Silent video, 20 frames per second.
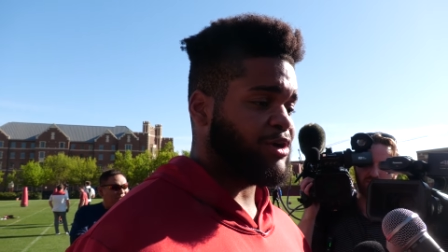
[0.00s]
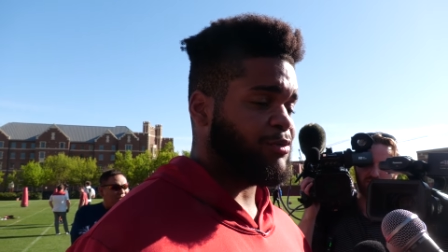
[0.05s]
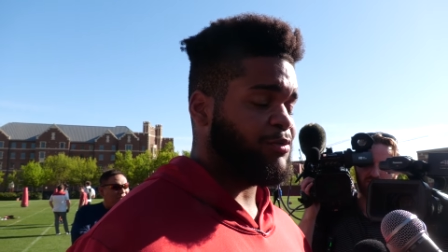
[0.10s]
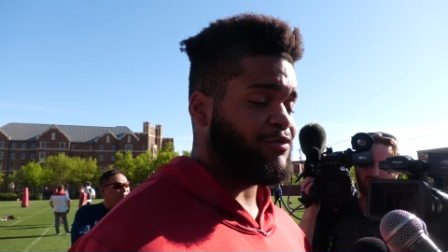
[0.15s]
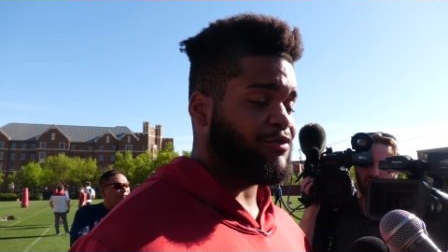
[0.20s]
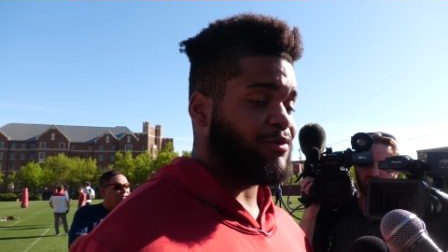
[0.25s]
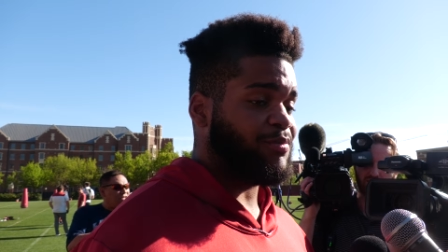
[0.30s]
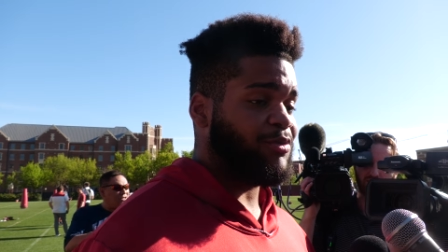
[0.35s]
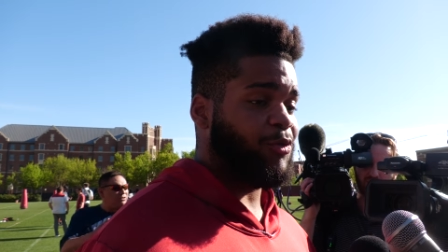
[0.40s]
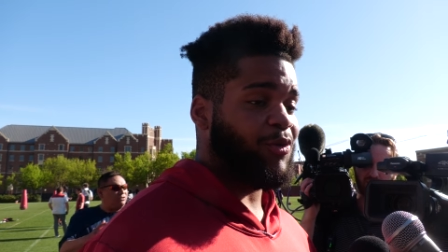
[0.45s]
I
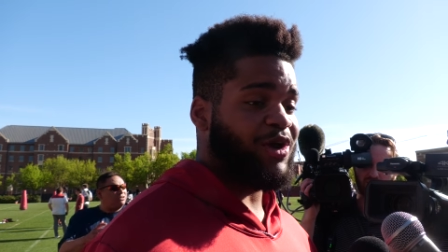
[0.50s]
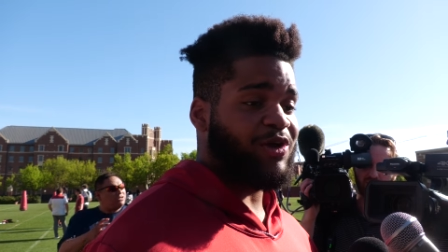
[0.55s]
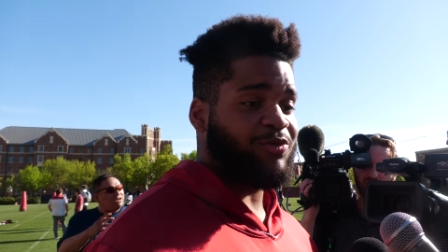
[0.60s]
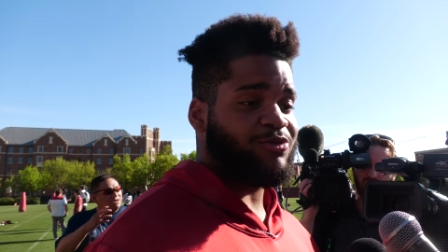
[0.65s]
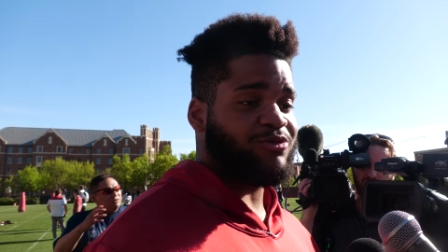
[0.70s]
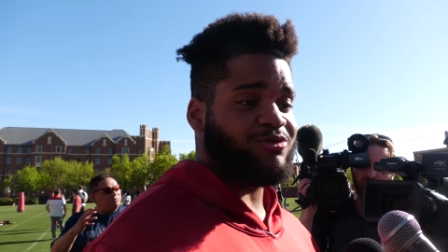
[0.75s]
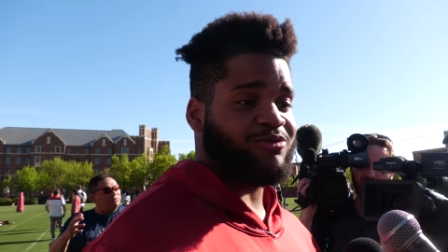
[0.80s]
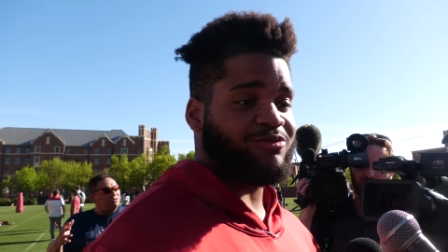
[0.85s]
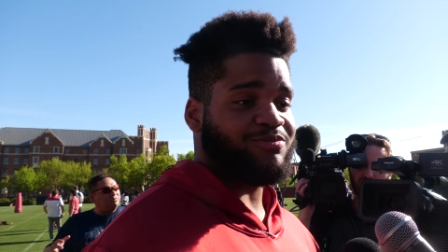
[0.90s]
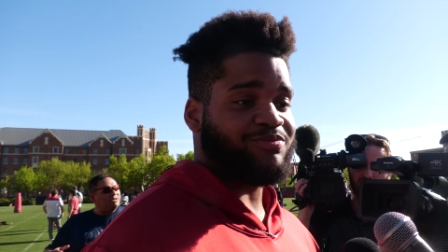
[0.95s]
went from the weight
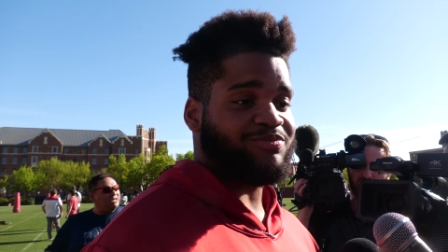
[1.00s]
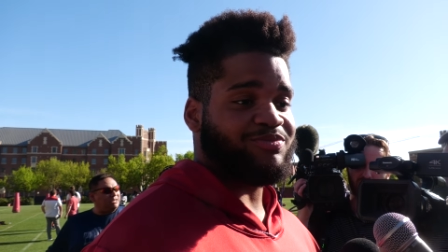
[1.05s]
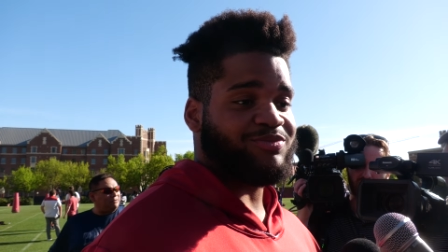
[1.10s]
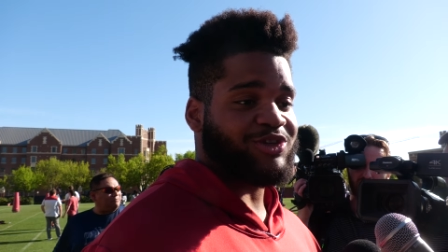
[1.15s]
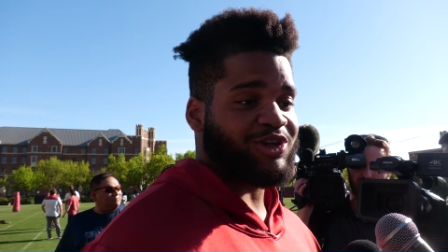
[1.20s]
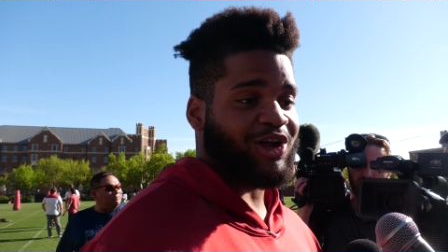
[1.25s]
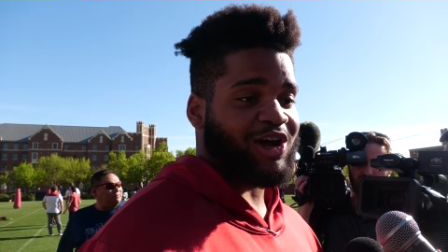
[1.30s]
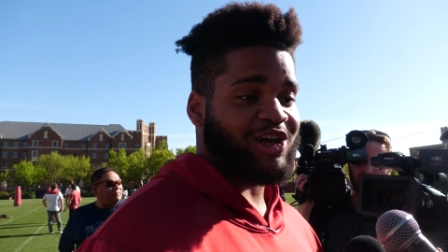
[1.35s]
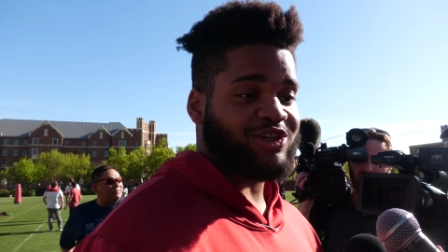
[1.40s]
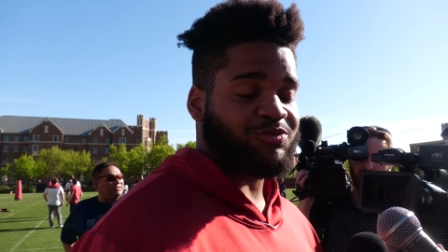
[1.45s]
room
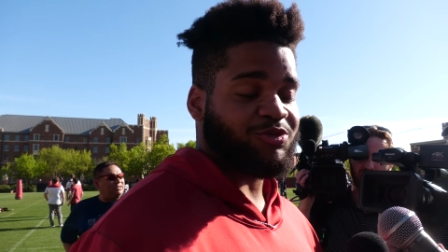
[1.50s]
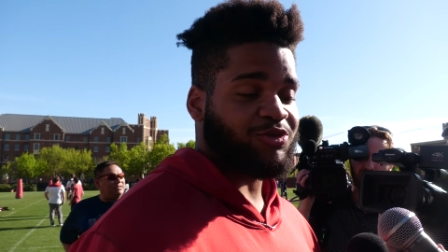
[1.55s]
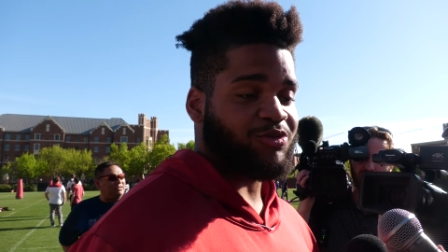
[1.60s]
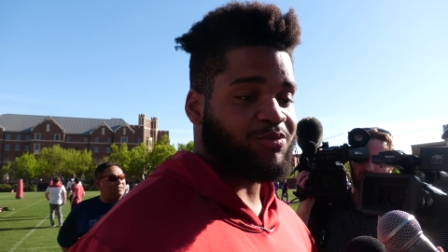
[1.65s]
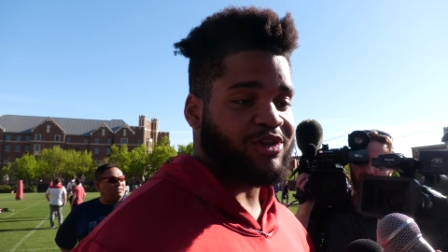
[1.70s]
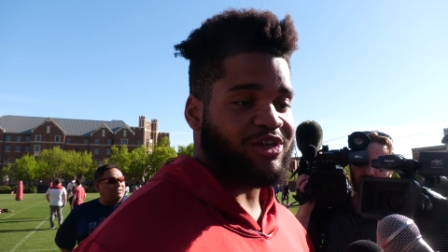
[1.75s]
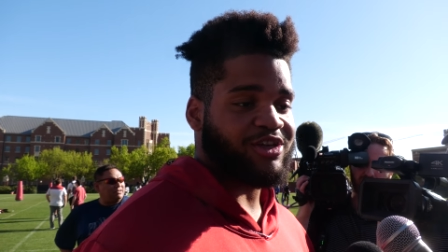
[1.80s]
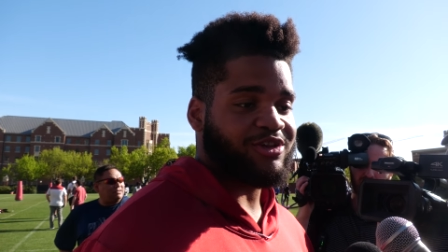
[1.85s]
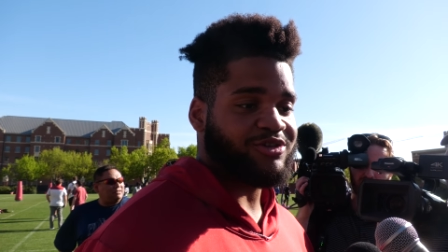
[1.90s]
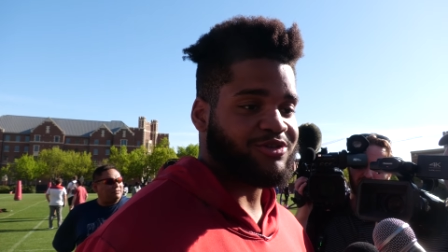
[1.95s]
to the hospital
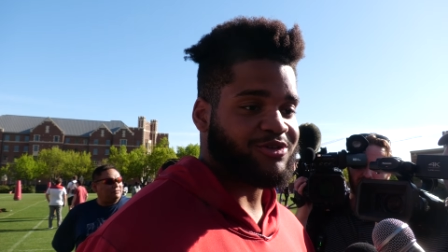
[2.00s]
bed.